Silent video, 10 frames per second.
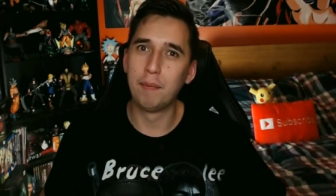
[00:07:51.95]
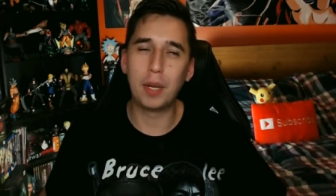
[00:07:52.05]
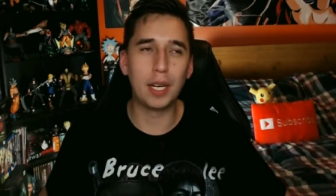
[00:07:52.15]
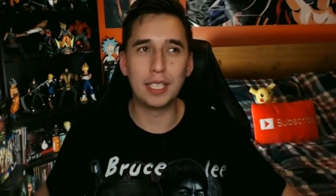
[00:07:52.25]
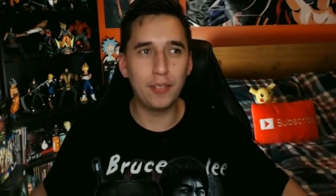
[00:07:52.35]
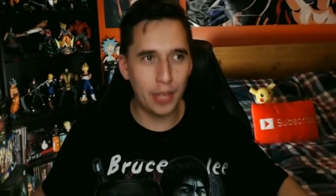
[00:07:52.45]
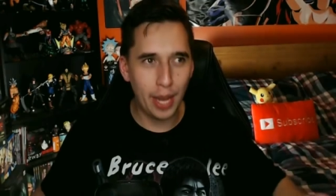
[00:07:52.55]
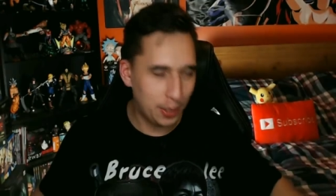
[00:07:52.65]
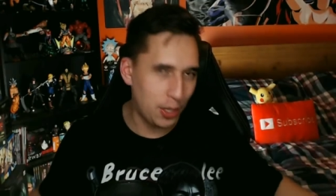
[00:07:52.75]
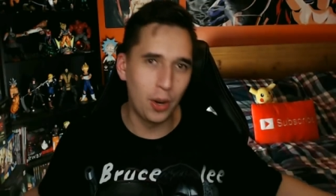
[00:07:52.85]
Because if
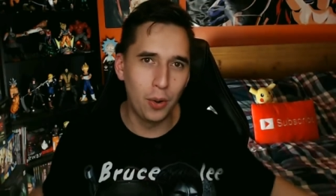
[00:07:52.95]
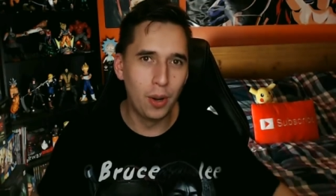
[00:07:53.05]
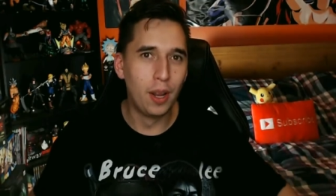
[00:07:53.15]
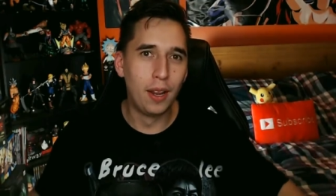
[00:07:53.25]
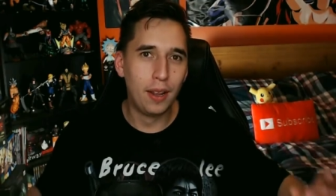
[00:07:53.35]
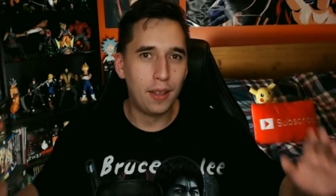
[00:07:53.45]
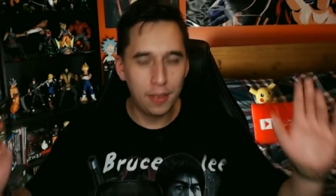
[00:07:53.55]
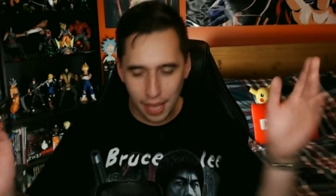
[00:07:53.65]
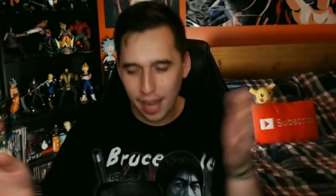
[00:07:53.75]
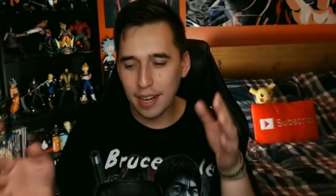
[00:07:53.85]
they do,
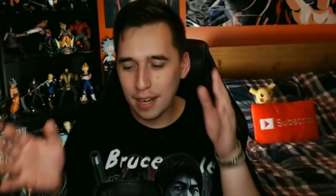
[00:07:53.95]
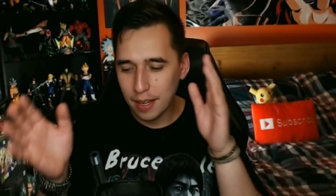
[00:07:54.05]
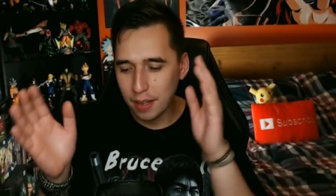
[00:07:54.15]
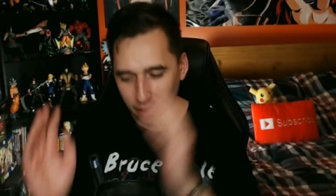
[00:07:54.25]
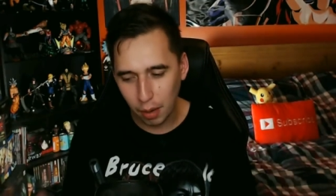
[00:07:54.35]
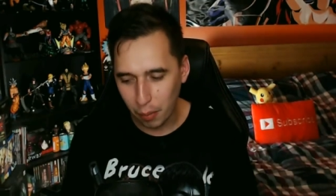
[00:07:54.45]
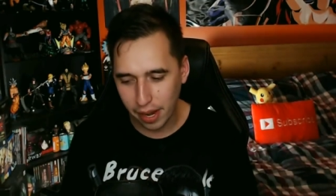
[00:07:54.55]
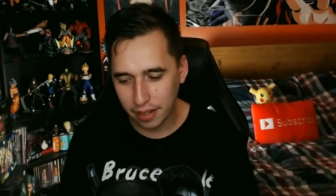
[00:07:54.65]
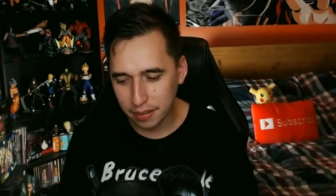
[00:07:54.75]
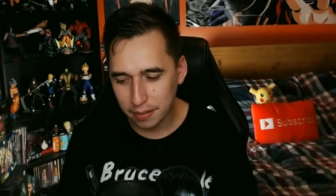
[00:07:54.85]
then they'll
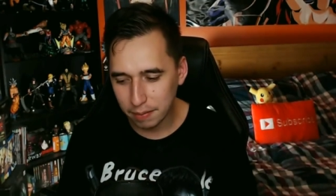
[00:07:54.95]
win.